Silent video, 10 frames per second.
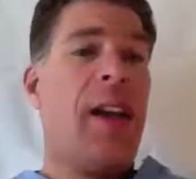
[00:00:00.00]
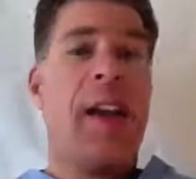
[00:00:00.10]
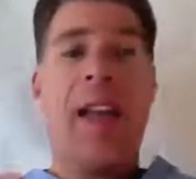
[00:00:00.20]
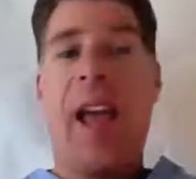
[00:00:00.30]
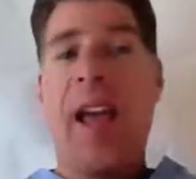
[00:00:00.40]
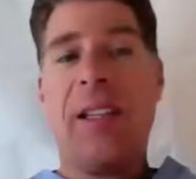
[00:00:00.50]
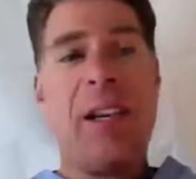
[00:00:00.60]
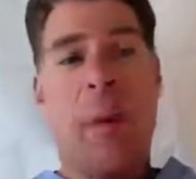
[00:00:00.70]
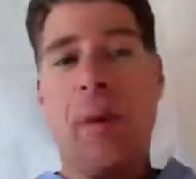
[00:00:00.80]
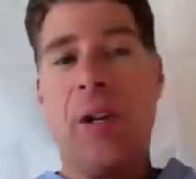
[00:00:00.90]
enhancing
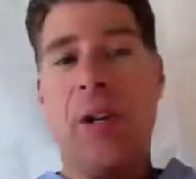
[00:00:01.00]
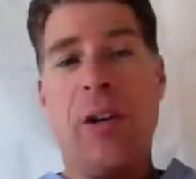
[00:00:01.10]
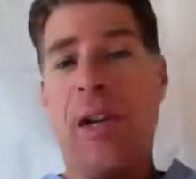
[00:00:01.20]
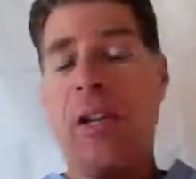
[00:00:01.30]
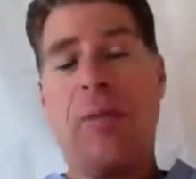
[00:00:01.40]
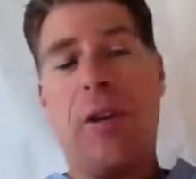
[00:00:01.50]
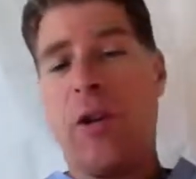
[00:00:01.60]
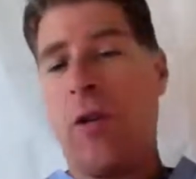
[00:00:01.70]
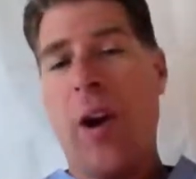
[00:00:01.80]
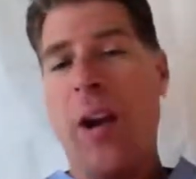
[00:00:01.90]
opportunities for
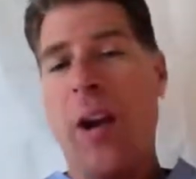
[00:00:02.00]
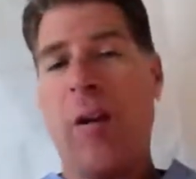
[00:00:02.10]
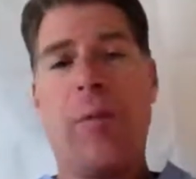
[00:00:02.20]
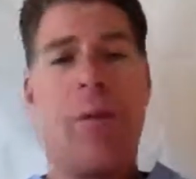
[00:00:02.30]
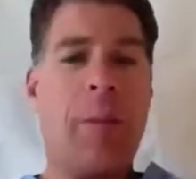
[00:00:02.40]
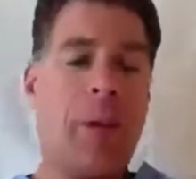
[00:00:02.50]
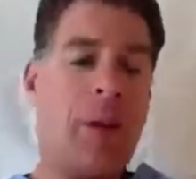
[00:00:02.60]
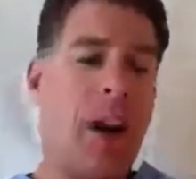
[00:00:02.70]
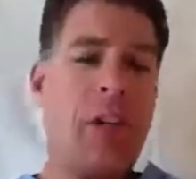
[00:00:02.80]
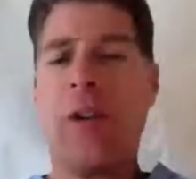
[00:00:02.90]
trade or for
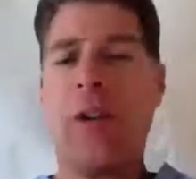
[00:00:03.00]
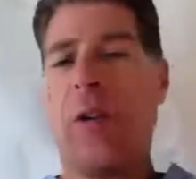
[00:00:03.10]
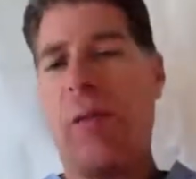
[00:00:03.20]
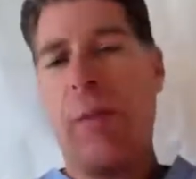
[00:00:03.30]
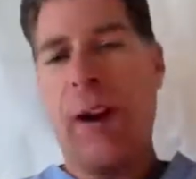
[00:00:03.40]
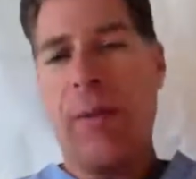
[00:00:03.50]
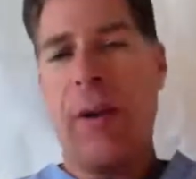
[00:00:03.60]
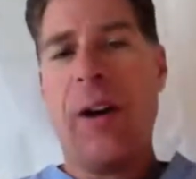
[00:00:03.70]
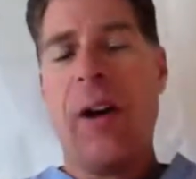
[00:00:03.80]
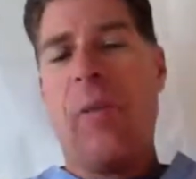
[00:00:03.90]
immigration or for whatever?